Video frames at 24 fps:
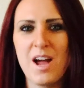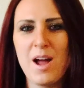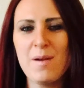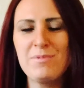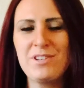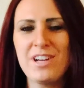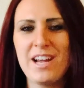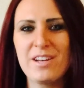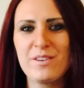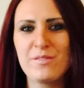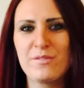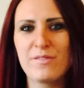I'm
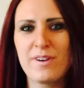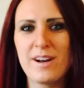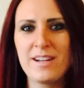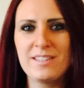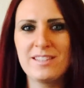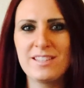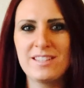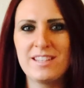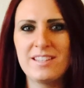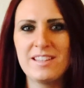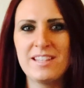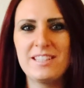Jada
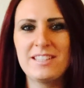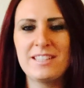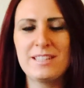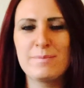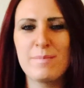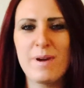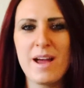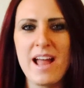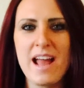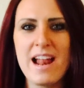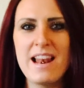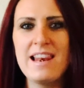Franton and this is
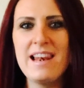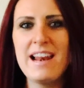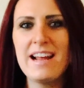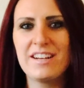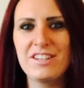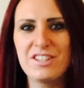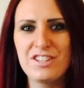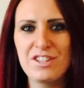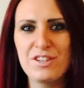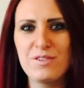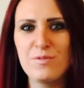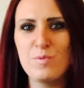my
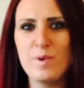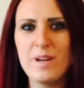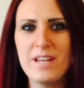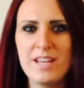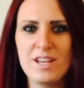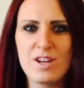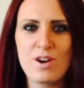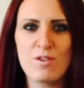election week